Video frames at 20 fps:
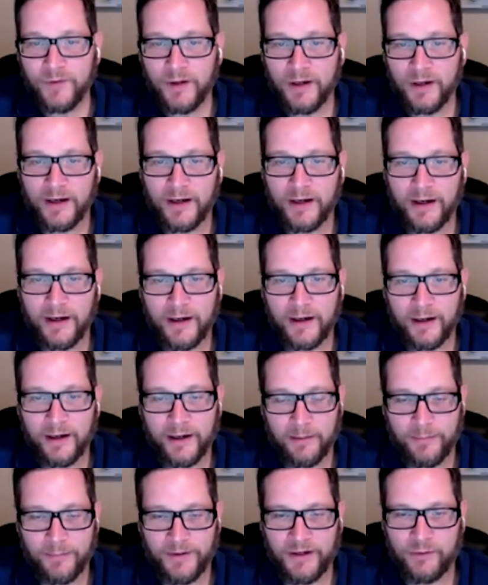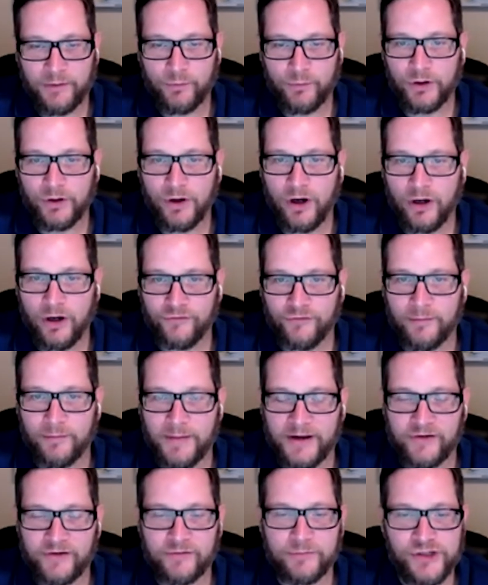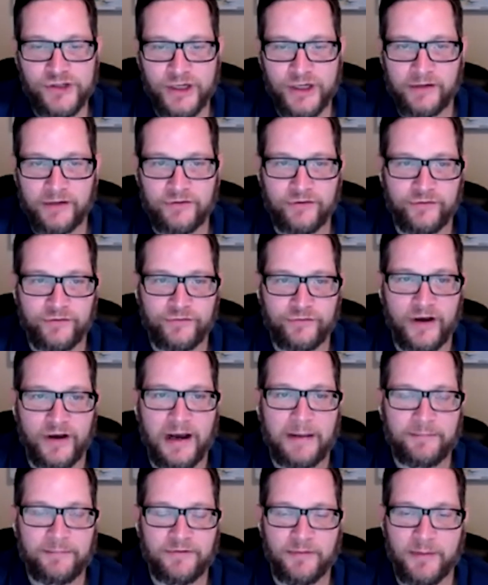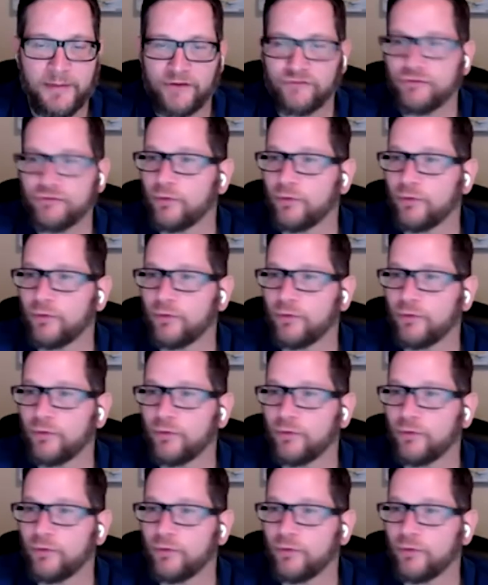a company will also make some changes to optimize